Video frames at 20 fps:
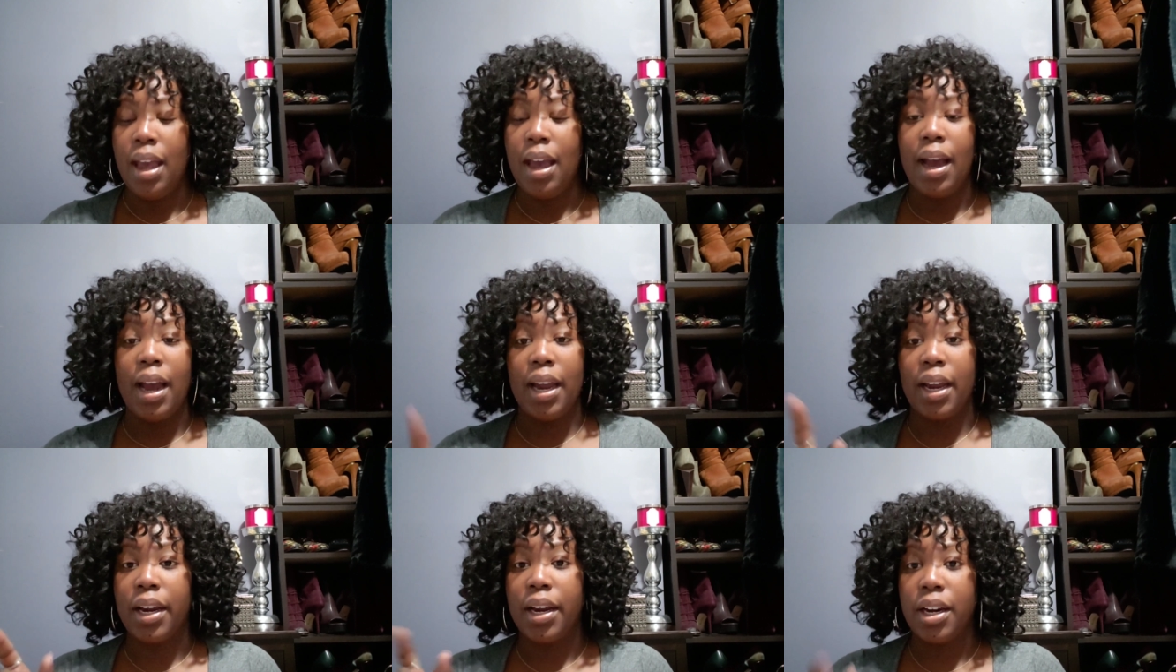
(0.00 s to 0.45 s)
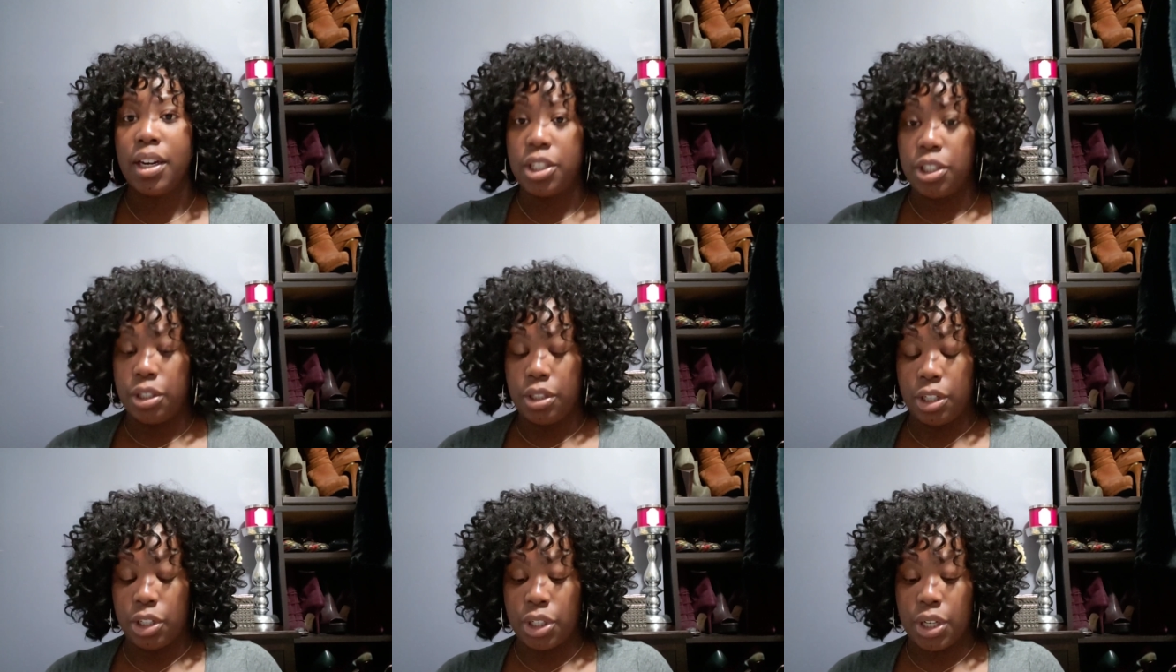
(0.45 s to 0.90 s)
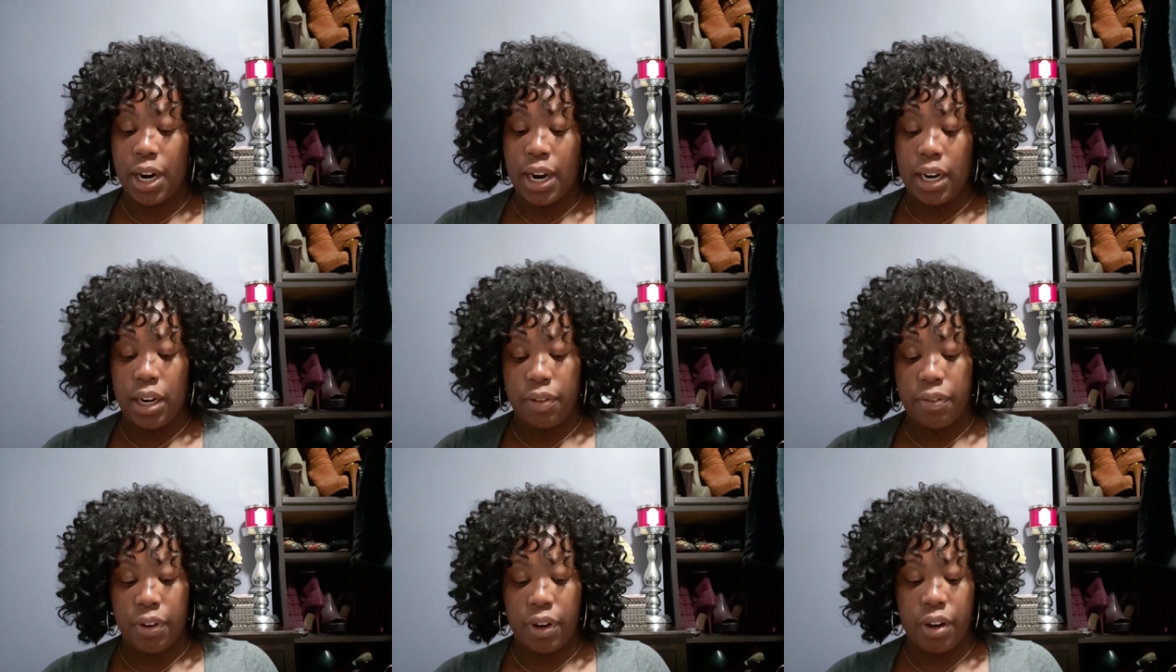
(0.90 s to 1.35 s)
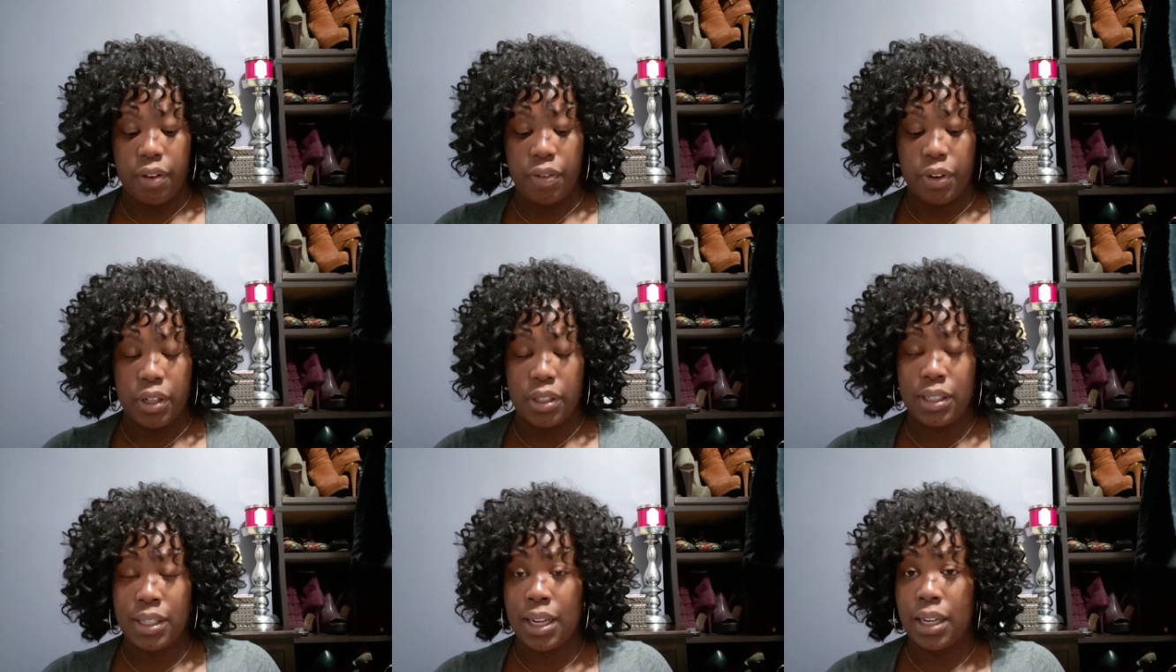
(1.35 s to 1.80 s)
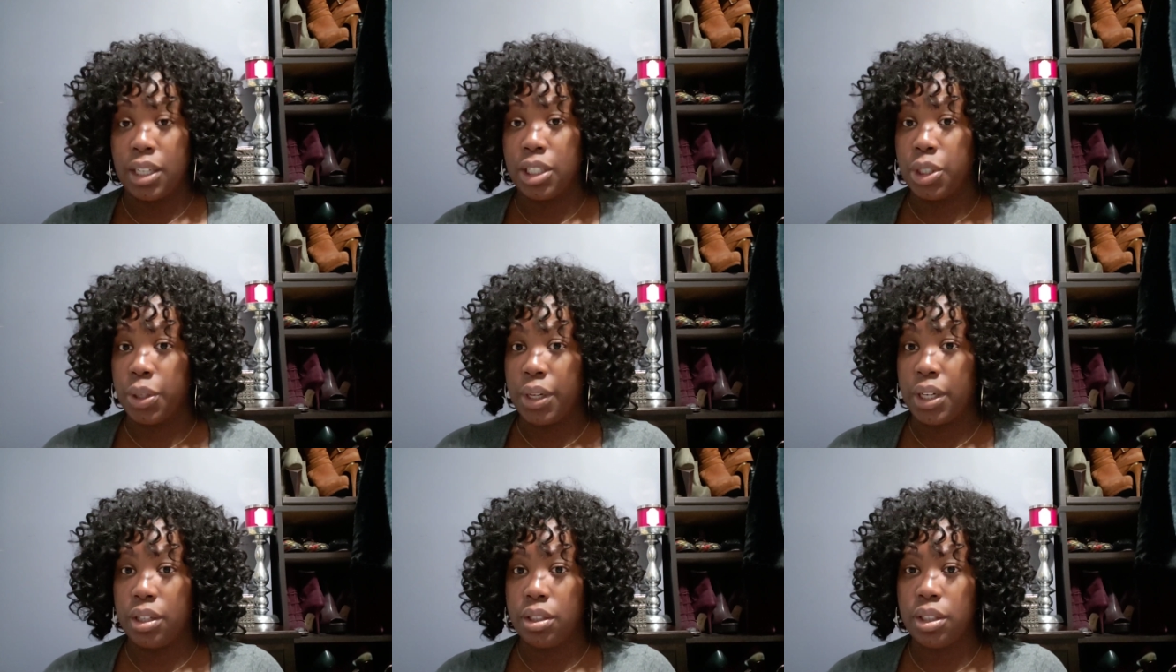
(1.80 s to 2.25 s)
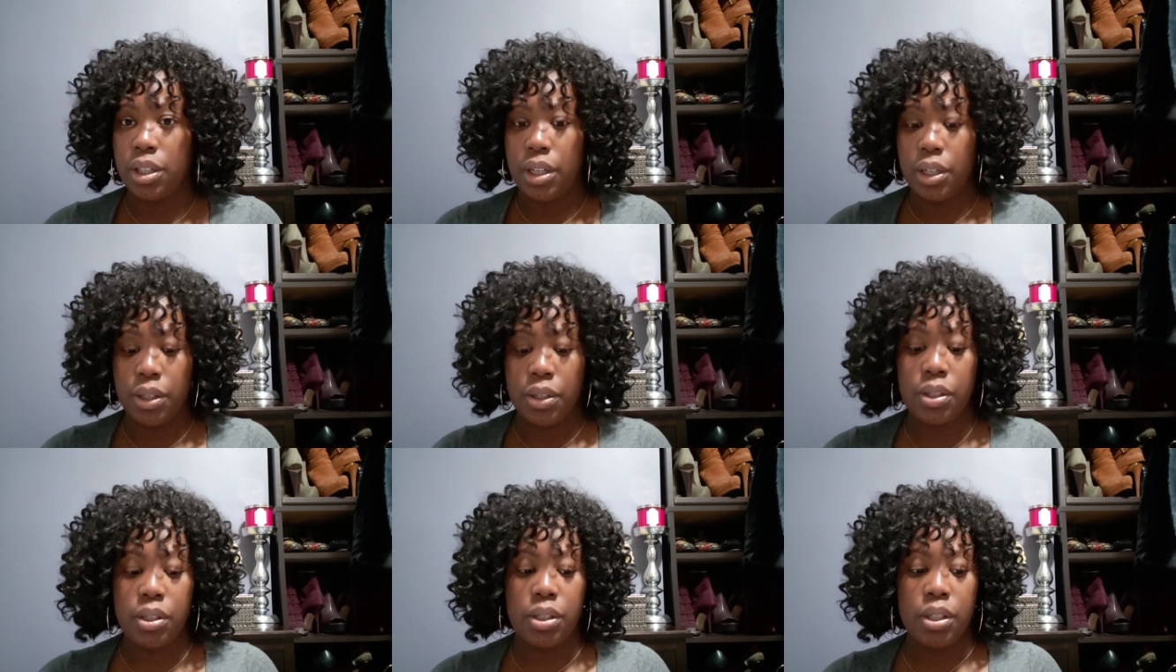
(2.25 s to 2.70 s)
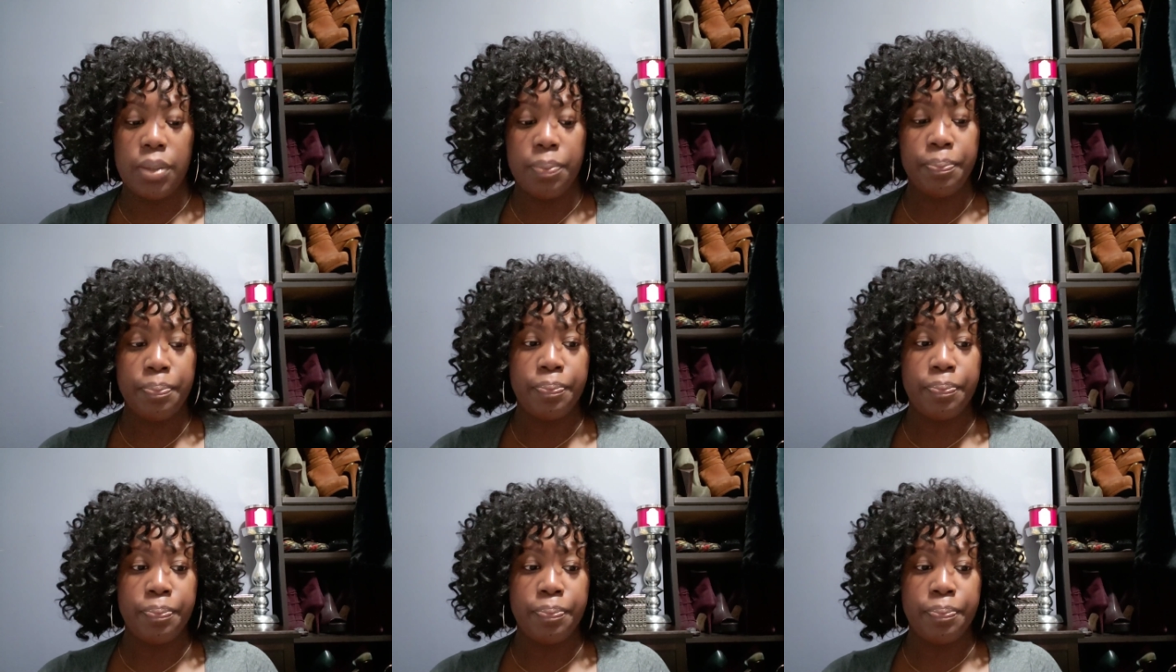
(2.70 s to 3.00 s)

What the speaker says: I encourage you to try it if you're ever inside of Trader Joe's,